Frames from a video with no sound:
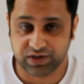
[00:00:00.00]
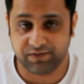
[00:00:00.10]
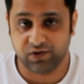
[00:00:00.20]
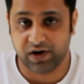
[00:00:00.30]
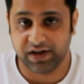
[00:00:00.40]
If
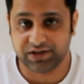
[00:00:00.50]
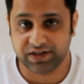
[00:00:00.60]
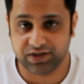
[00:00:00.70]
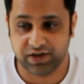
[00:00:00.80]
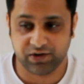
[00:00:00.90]
you are
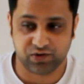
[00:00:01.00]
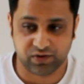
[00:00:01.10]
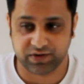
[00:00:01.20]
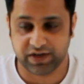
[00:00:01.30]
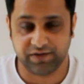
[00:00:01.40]
interested in
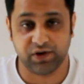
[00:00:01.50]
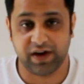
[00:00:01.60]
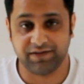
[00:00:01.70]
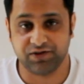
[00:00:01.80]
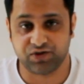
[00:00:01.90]
drones or if you
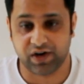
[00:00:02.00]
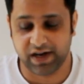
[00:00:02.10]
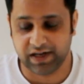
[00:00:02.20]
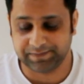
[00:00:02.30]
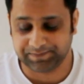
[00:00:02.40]
haven't
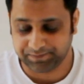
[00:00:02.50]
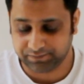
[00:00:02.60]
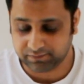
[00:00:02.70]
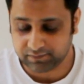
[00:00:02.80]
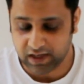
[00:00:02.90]
tried
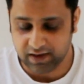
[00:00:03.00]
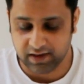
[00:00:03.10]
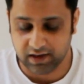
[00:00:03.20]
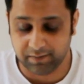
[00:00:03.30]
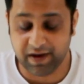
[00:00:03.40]

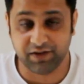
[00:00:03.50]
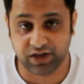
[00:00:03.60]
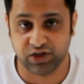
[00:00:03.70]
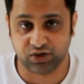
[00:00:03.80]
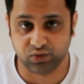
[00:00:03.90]
Mavic
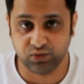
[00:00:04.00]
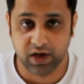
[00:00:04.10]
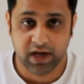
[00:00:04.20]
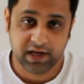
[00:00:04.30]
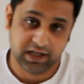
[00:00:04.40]
Air 2,
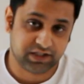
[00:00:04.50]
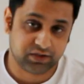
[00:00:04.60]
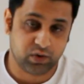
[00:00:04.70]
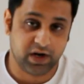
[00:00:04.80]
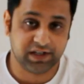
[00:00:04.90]
it's a
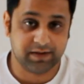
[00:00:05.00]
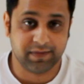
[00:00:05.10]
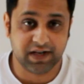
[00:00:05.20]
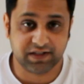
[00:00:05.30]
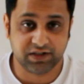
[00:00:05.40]
quite
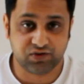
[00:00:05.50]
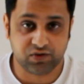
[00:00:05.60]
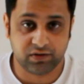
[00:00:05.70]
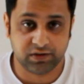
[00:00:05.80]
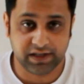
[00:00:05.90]
amazing drone.